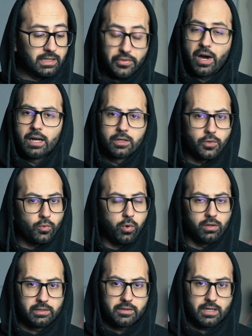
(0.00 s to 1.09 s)
The higher the
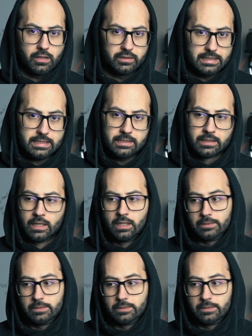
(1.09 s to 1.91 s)
quality of the LED,